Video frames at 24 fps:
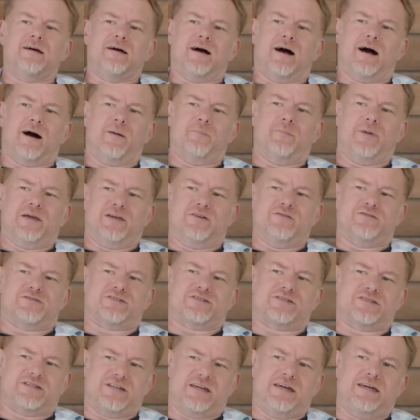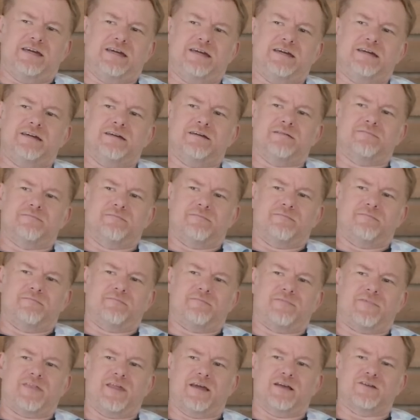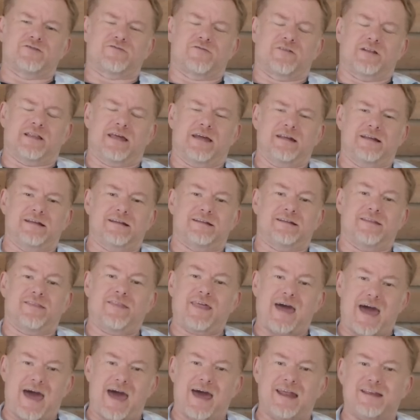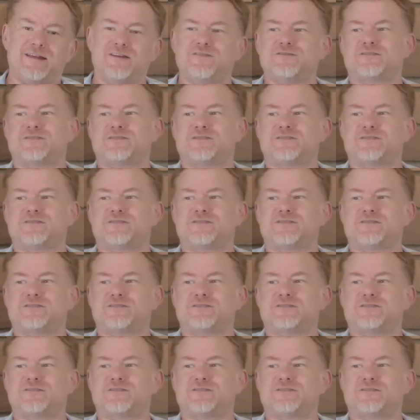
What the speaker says: but you see things relating to that.